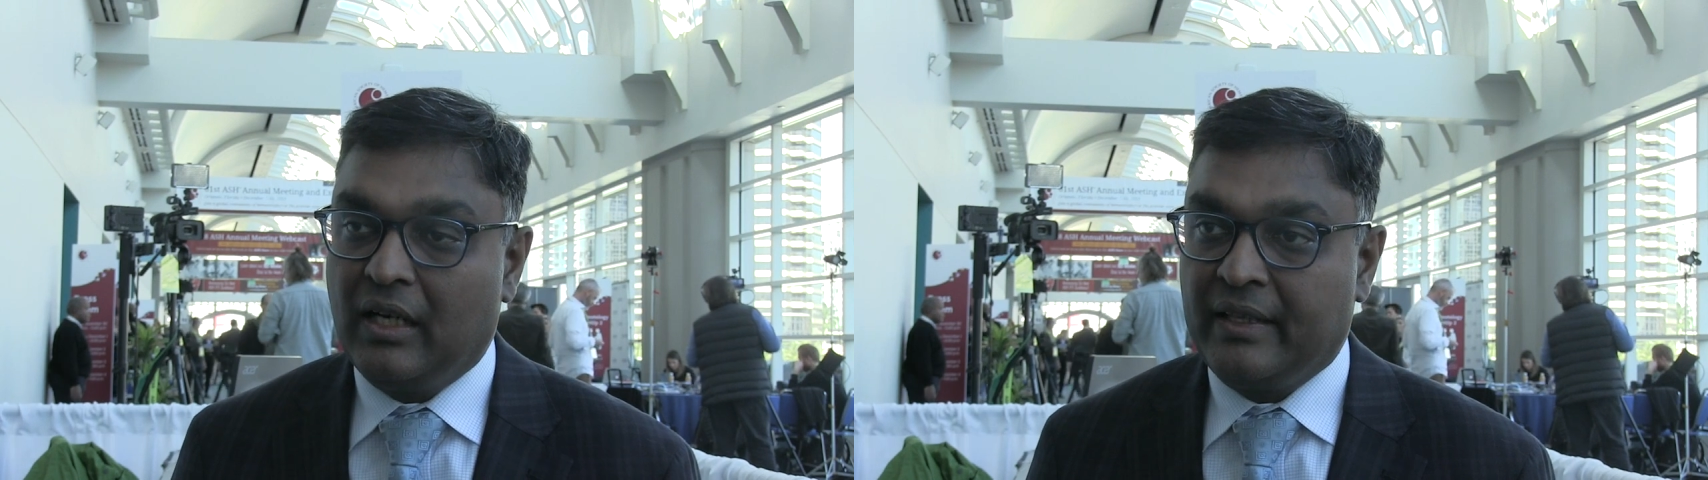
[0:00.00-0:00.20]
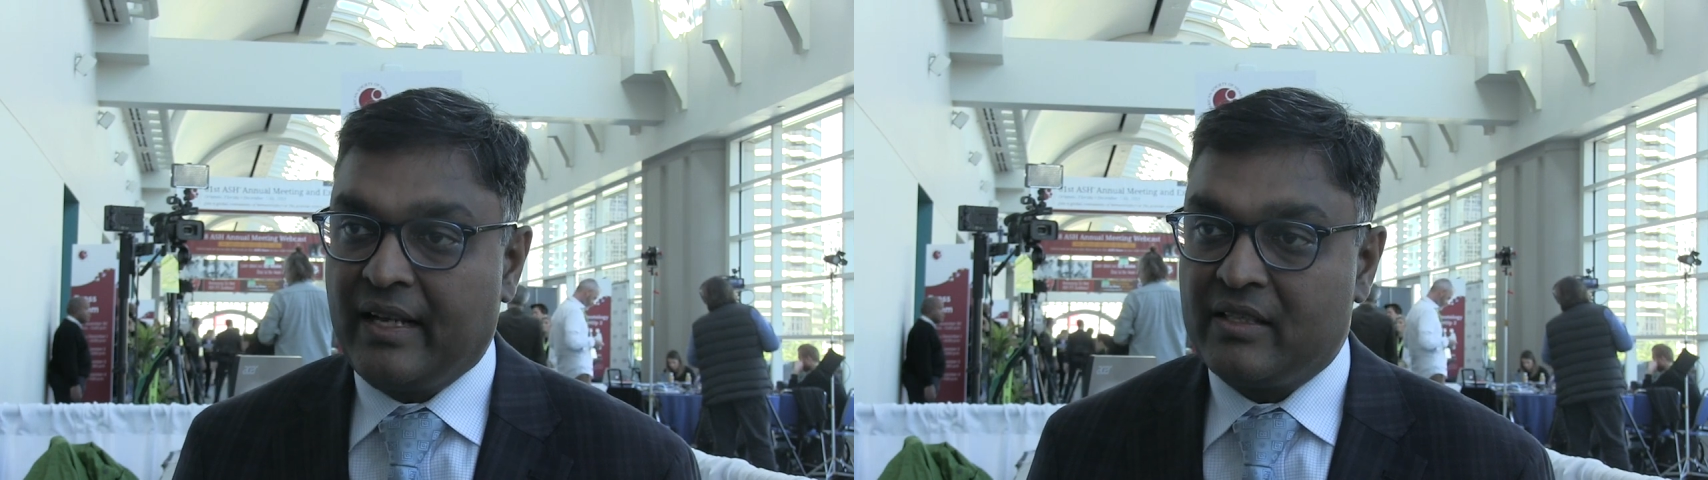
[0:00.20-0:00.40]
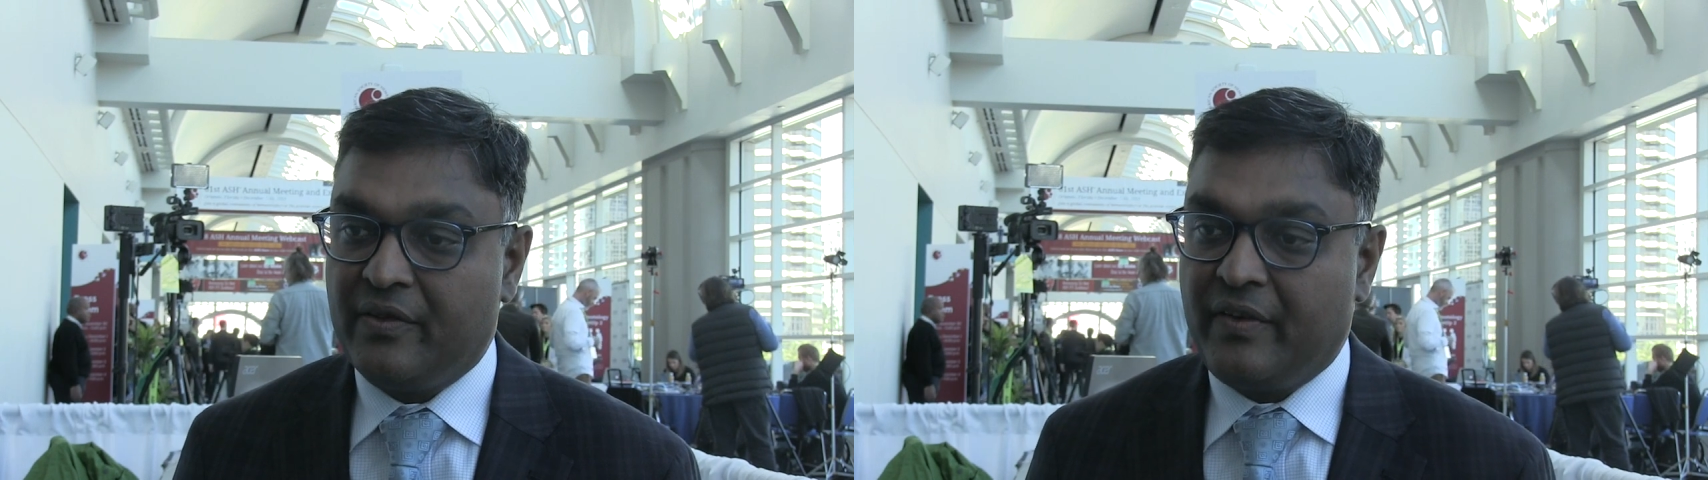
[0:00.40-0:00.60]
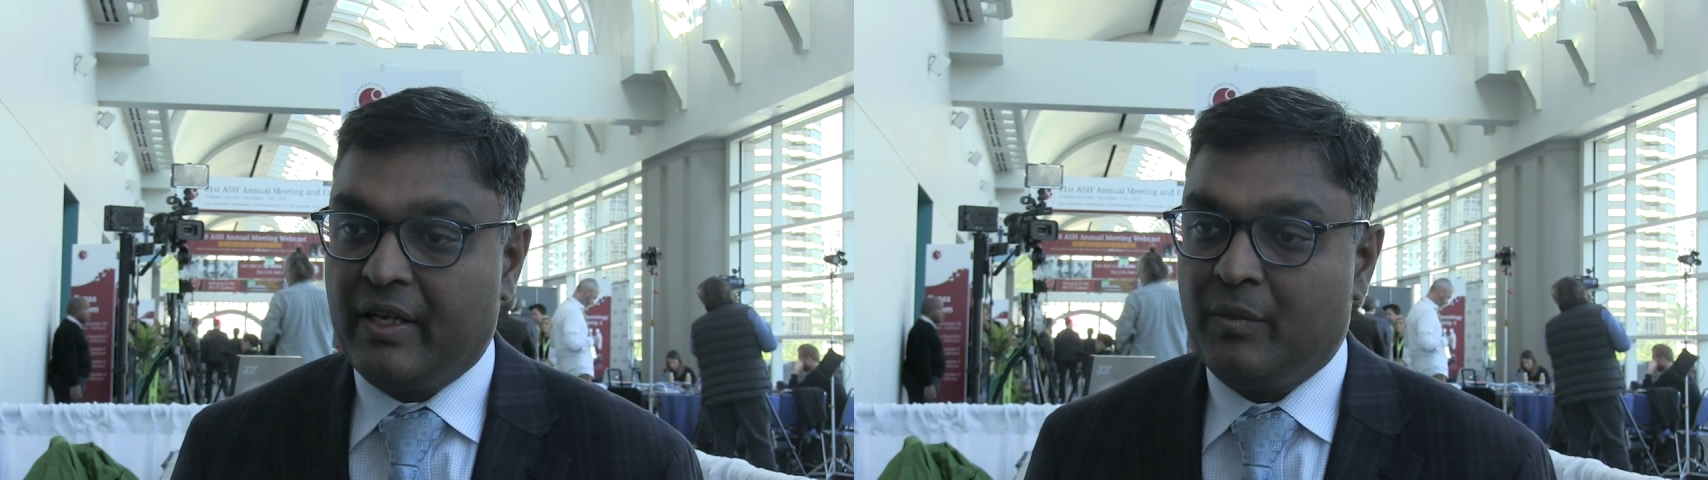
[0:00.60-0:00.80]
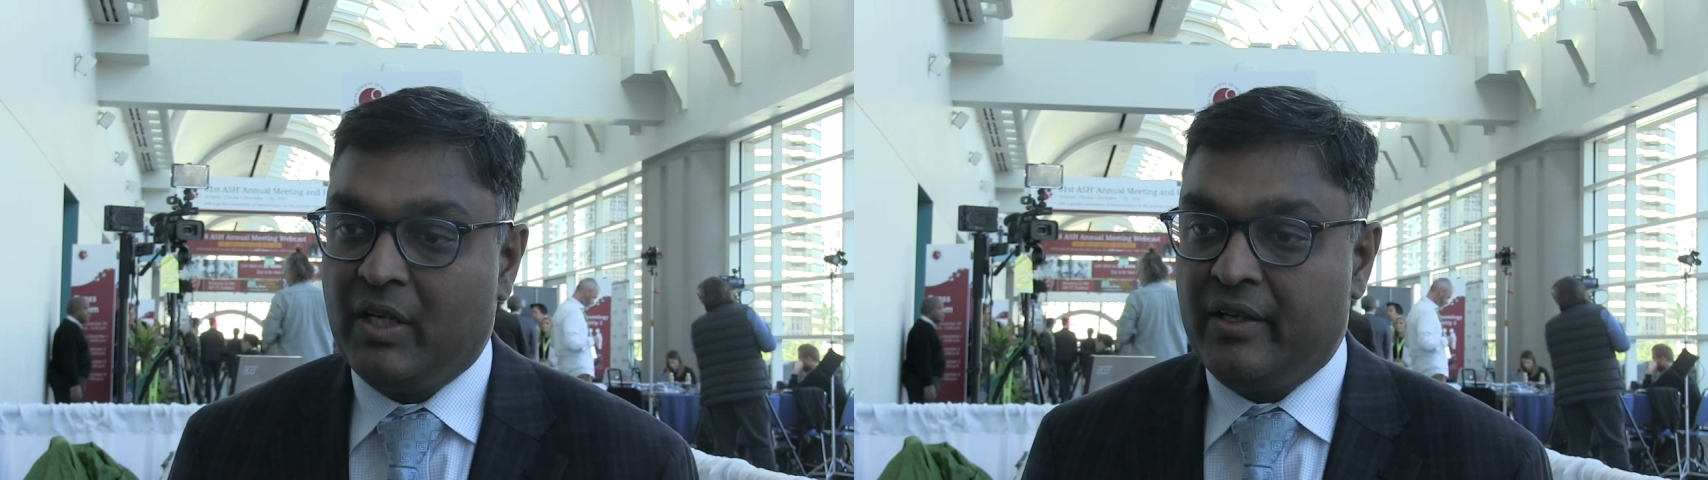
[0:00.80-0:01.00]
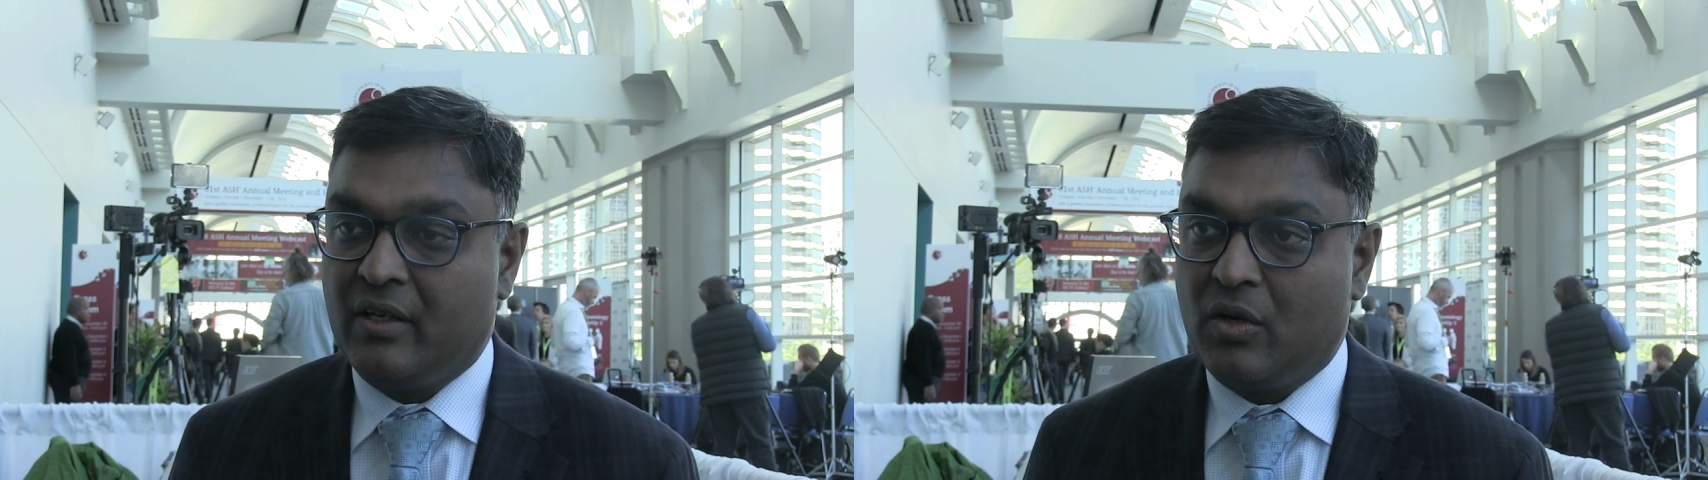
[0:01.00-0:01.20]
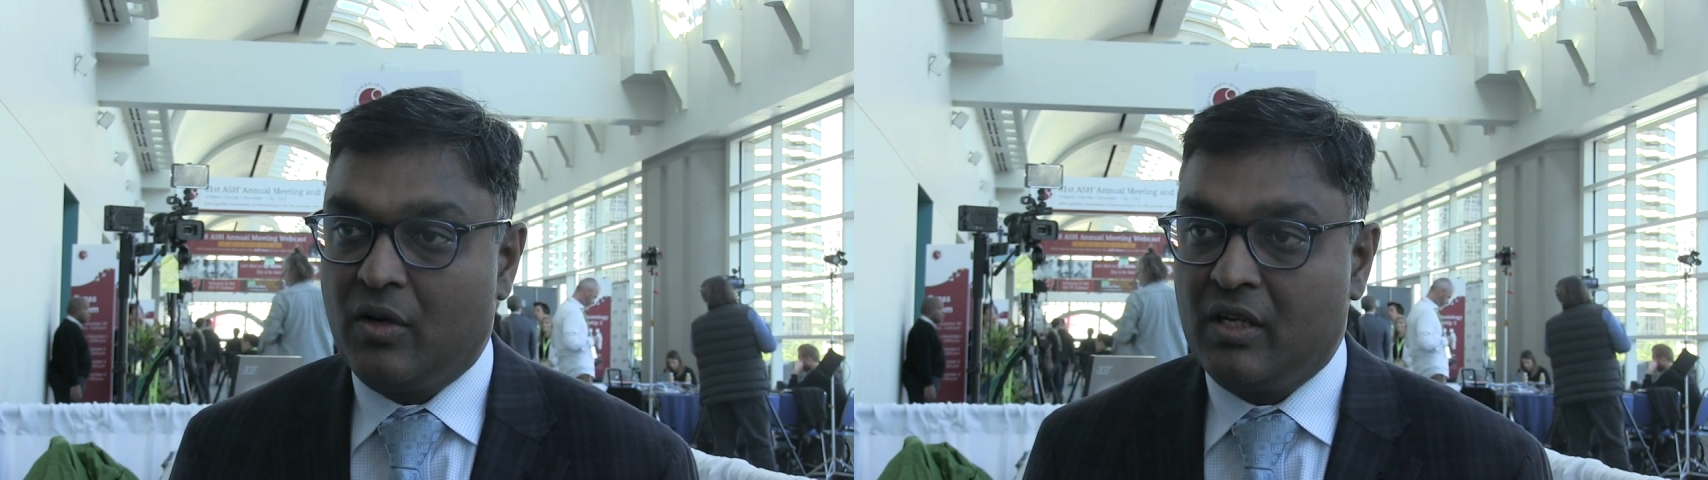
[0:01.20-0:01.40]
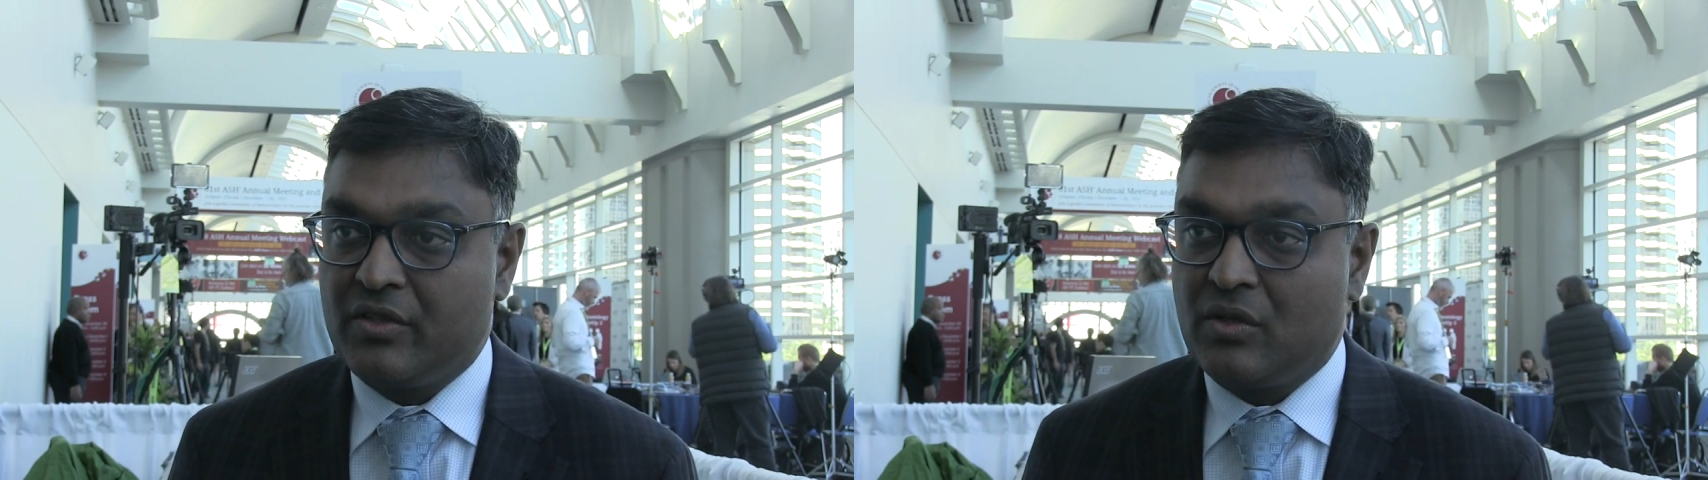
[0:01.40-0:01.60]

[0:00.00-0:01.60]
and that's defined by a Khorana